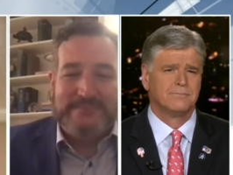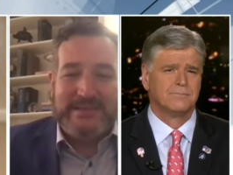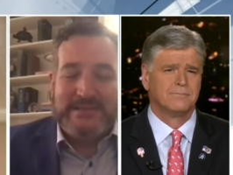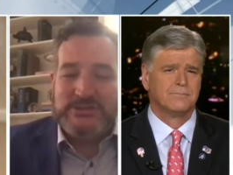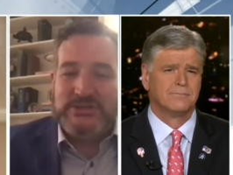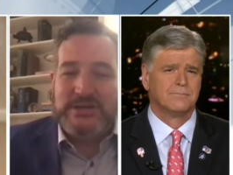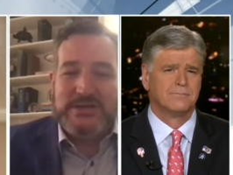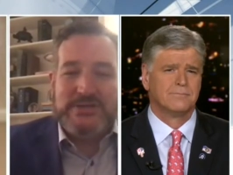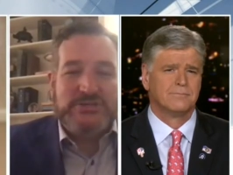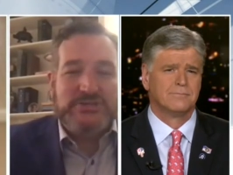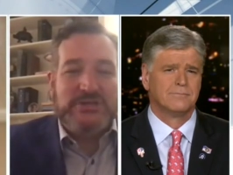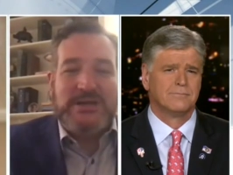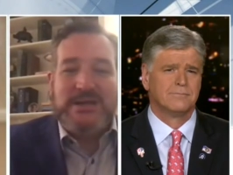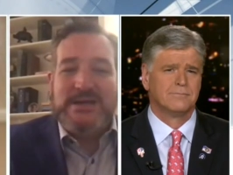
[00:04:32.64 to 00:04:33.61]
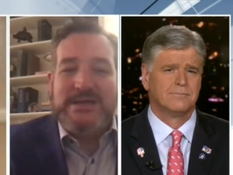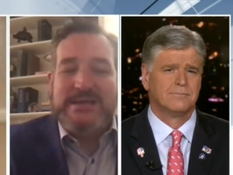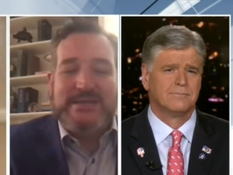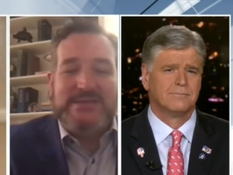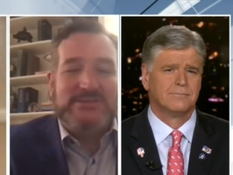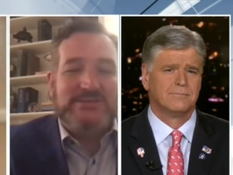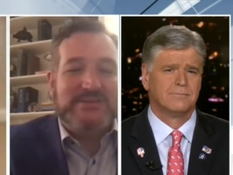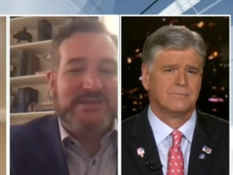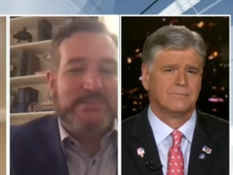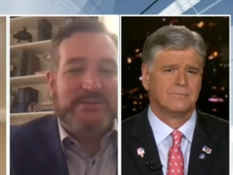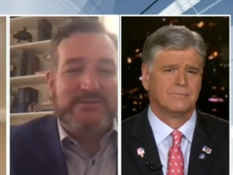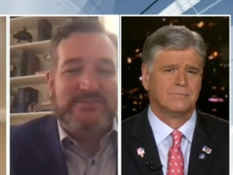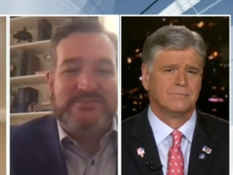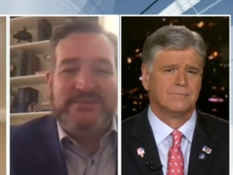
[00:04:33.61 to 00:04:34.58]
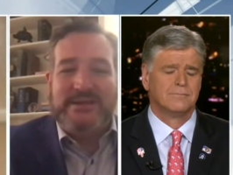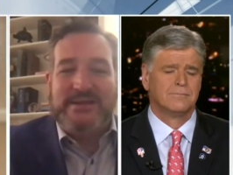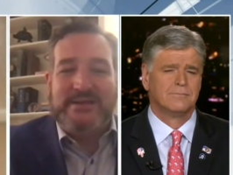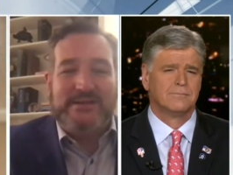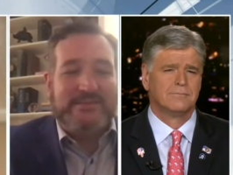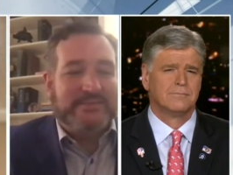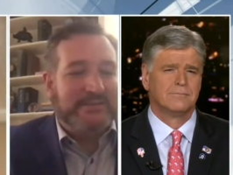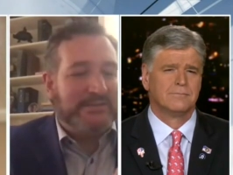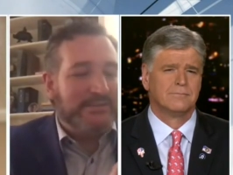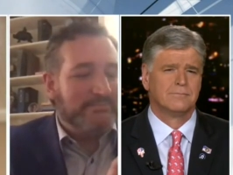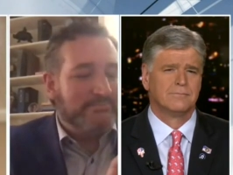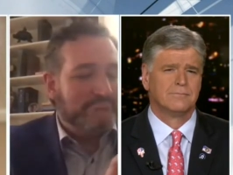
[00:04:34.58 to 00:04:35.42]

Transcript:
Speaker 1: Sean, in some of the the